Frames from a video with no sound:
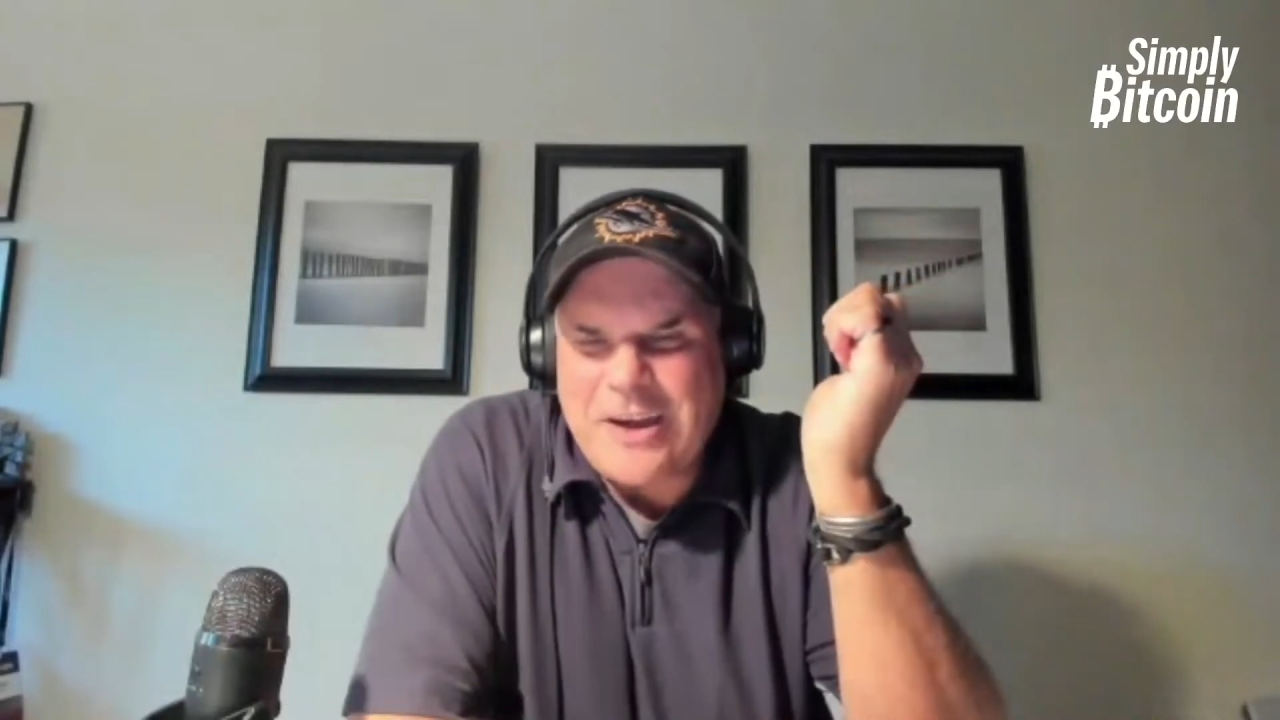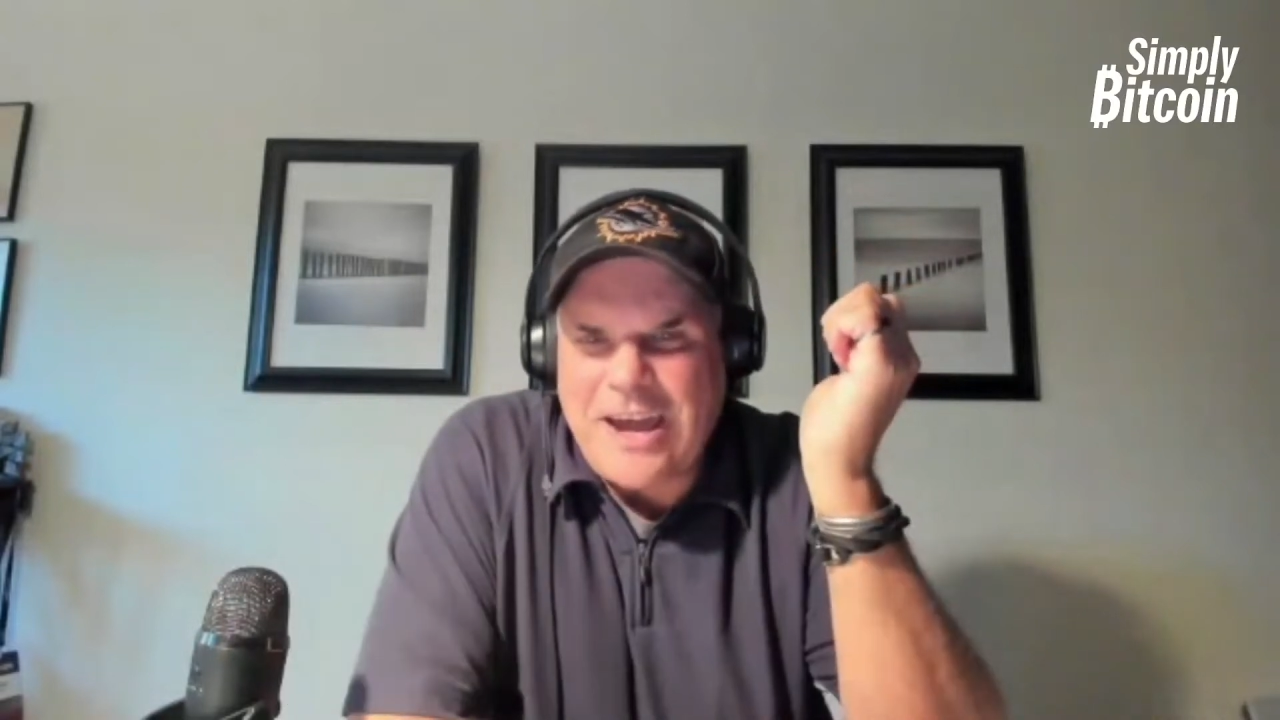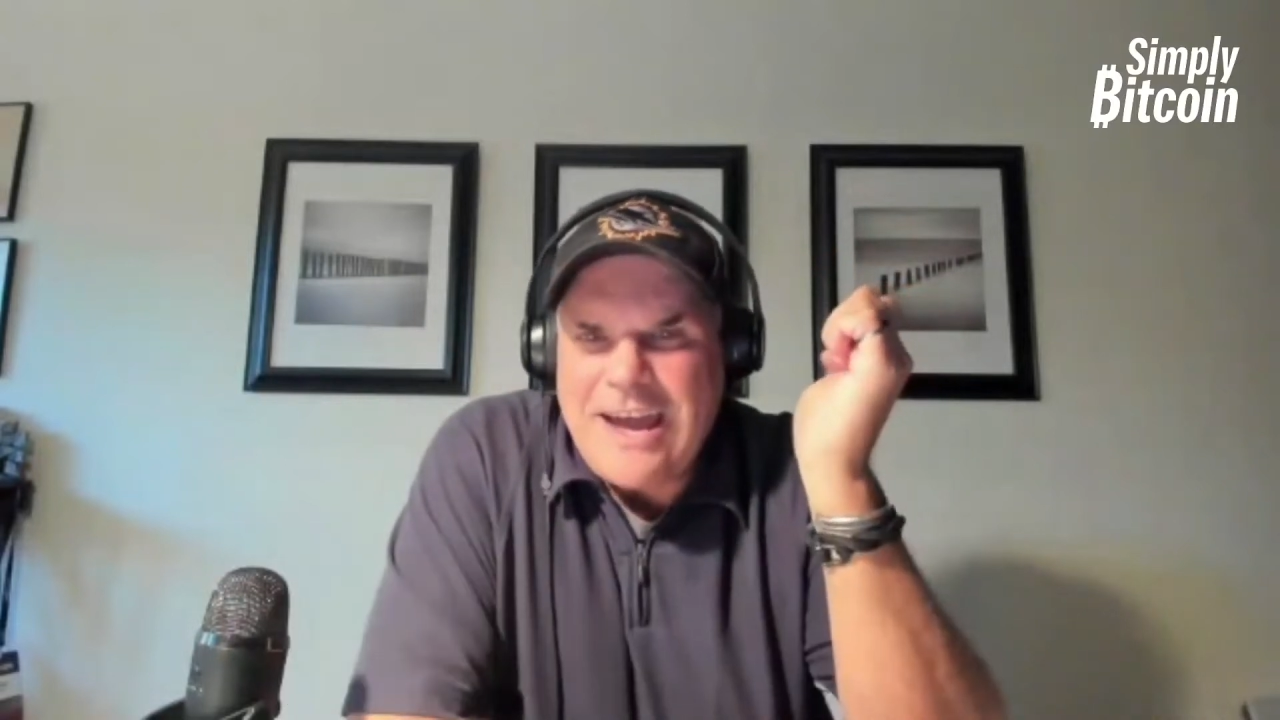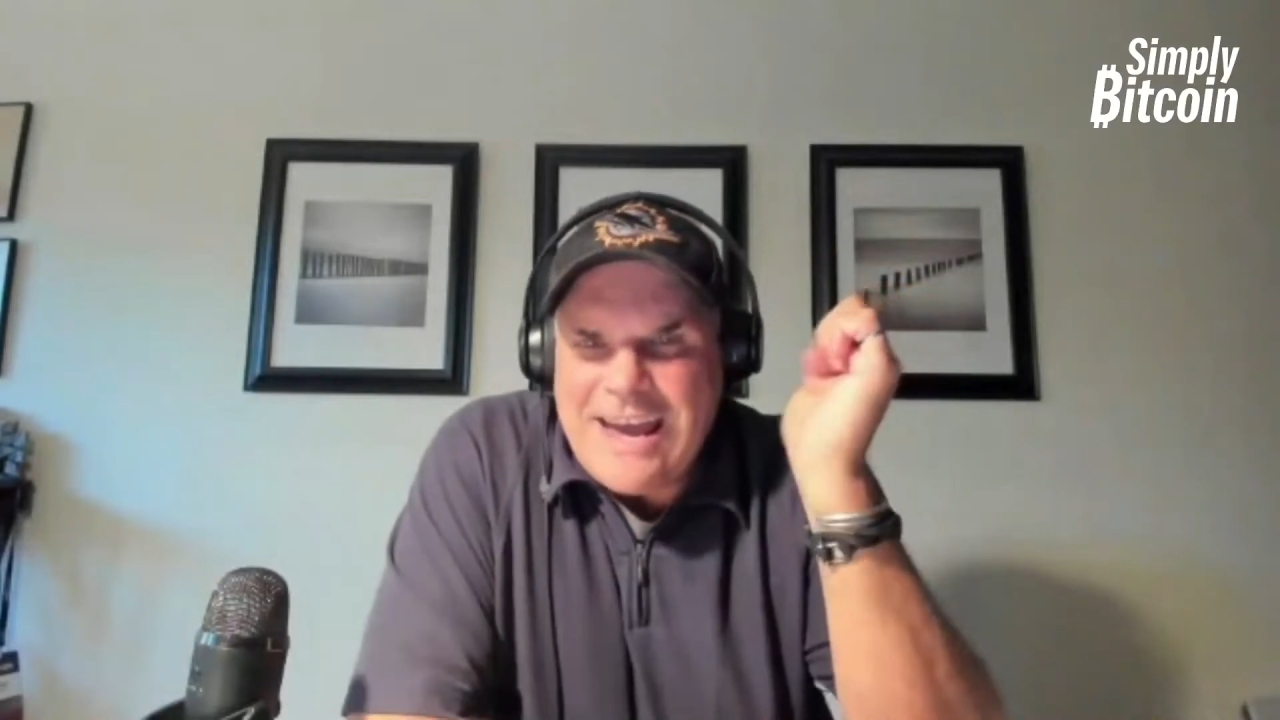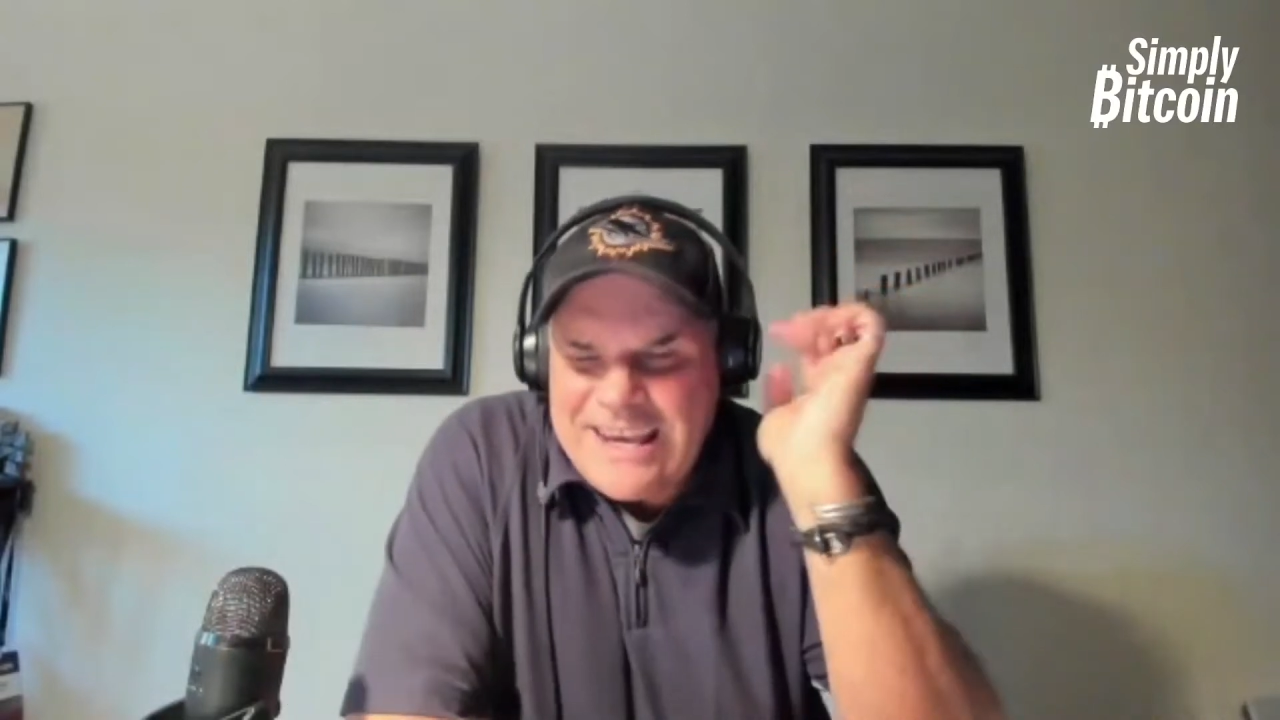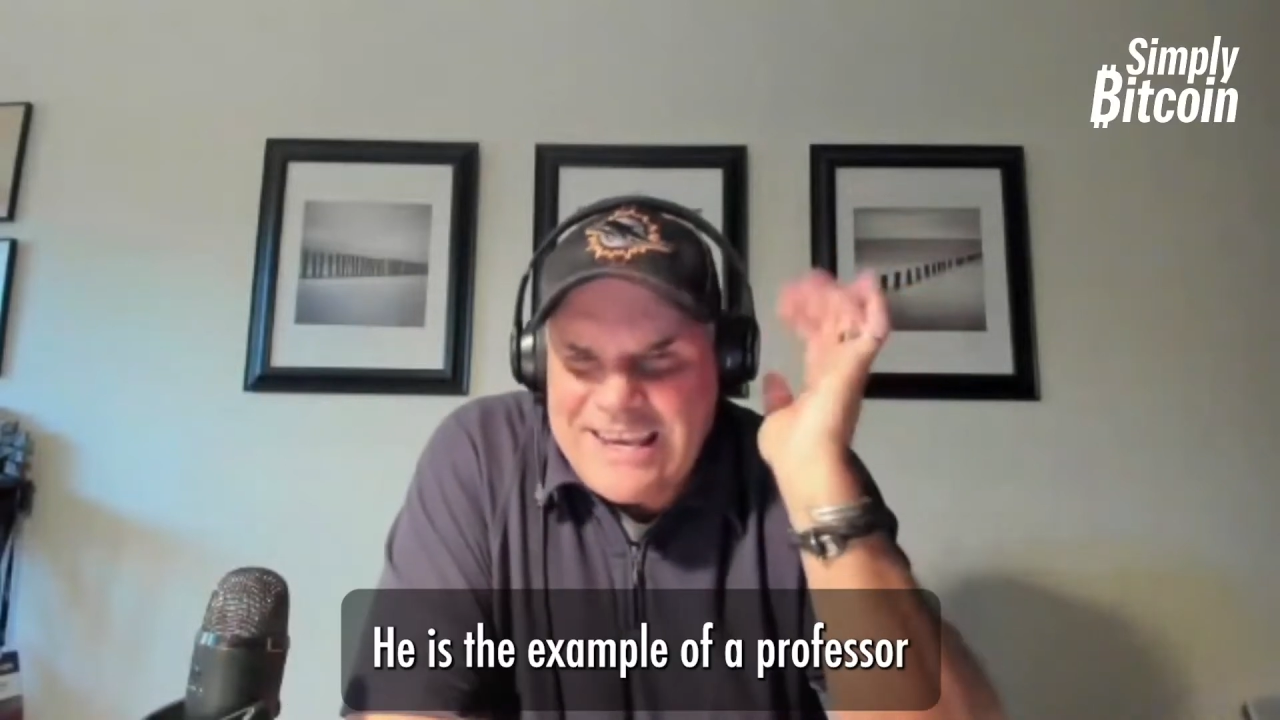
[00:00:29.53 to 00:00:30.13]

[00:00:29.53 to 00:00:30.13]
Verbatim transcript: Okay.